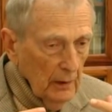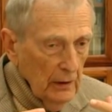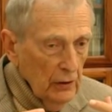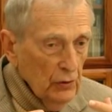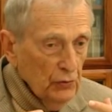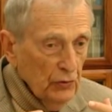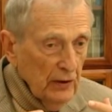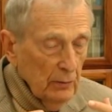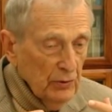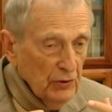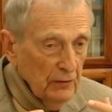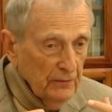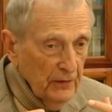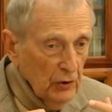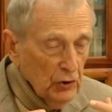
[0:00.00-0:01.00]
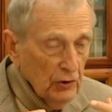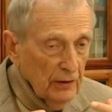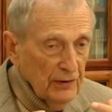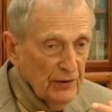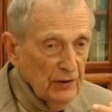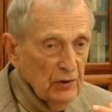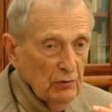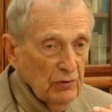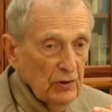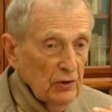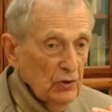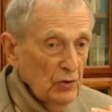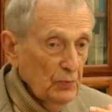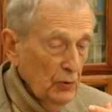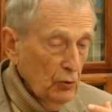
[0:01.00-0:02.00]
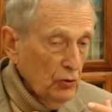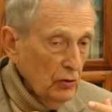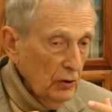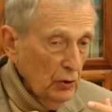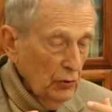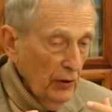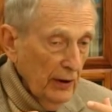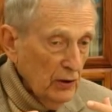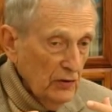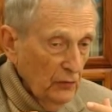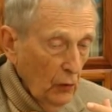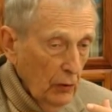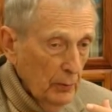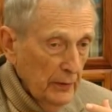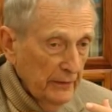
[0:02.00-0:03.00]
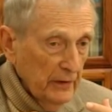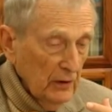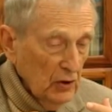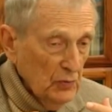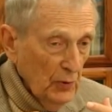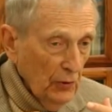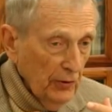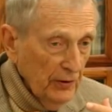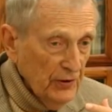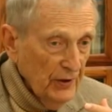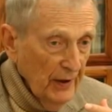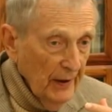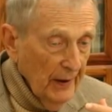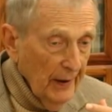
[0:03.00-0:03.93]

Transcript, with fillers: in dreams and visions. This was his spiritually transformative experience.